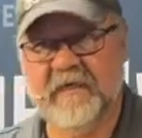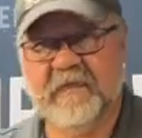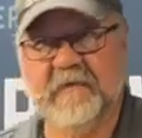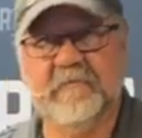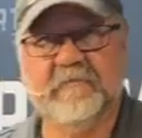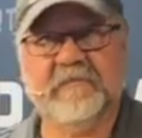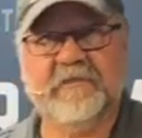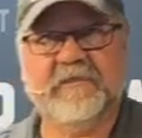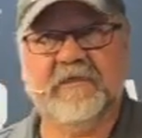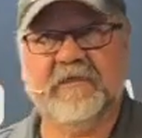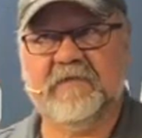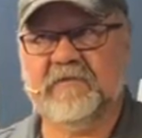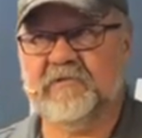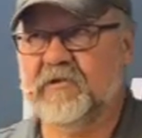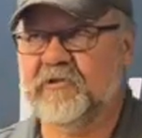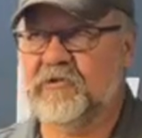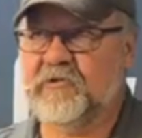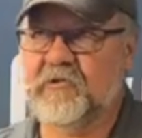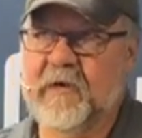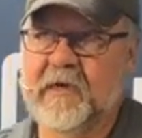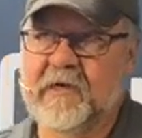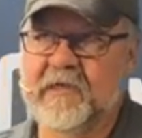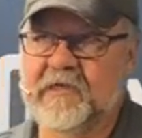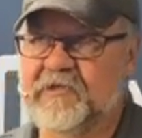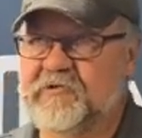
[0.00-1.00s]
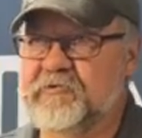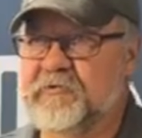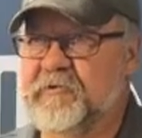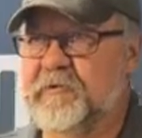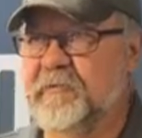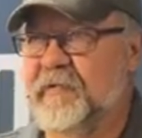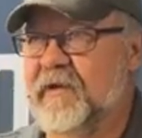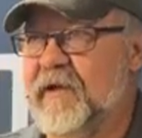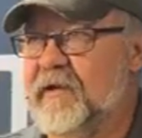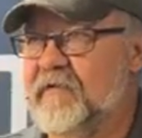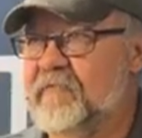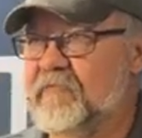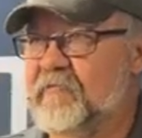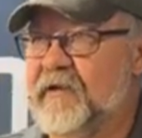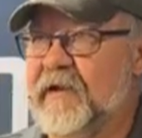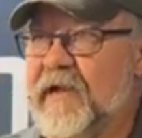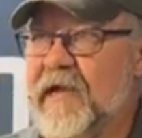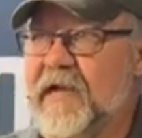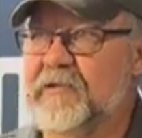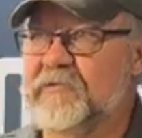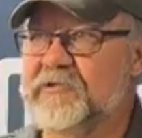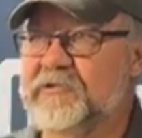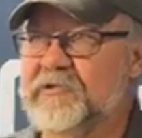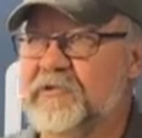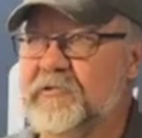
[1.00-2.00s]
items to try to trim every
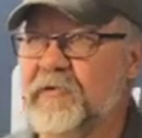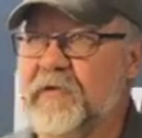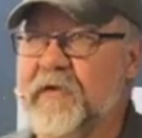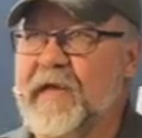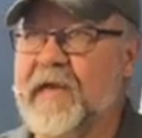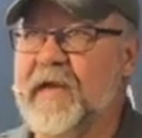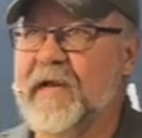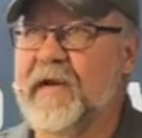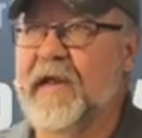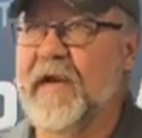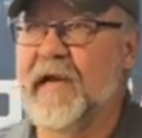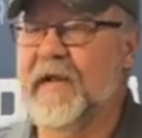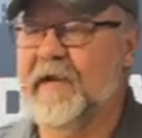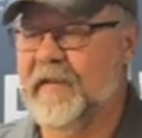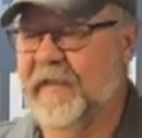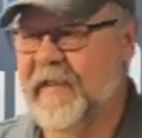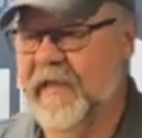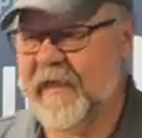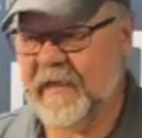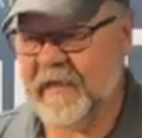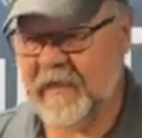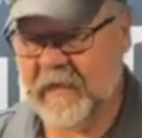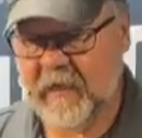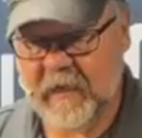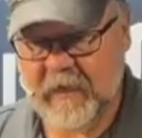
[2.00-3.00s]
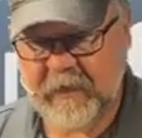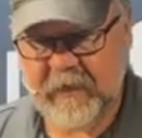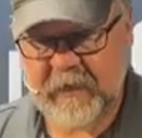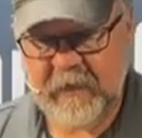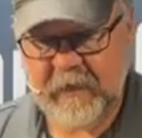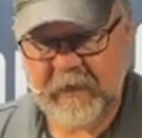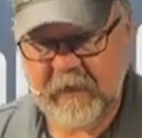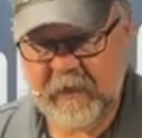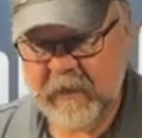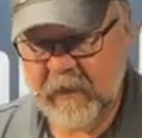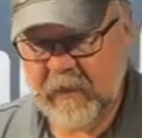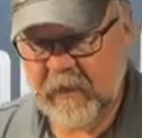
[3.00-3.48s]
ounce you can out of that gun.